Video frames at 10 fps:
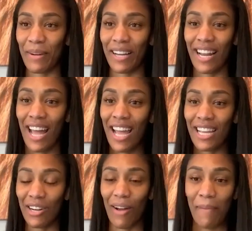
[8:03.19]
But,
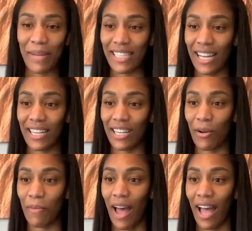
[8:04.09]
you know, I'm excited to
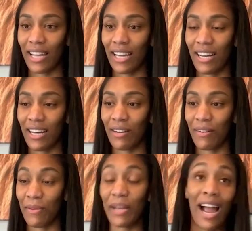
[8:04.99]
go back.
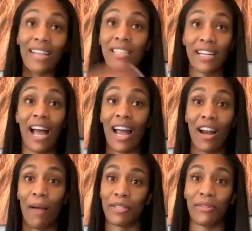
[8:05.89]
We actually got
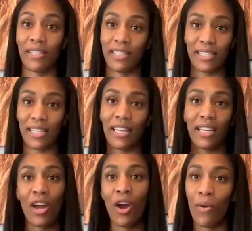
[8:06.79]
an opportunity to
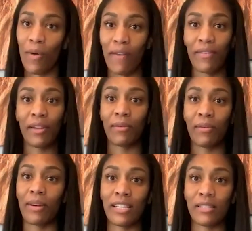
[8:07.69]
see where
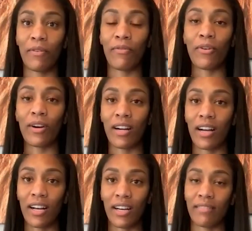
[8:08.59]
everything was
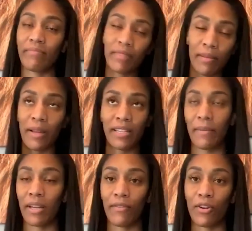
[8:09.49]
before the
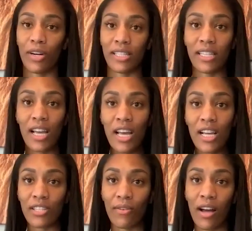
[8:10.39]
pandemic, of course.
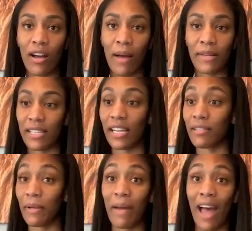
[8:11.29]
So I'm excited
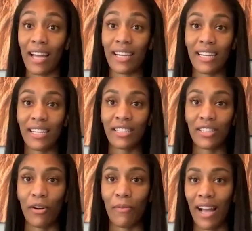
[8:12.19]
to be back and
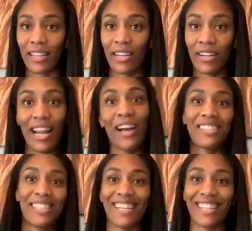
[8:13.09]
to go back there and now
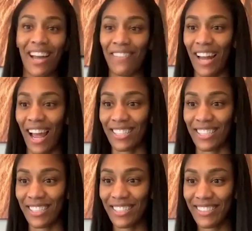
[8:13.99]
see it live in action.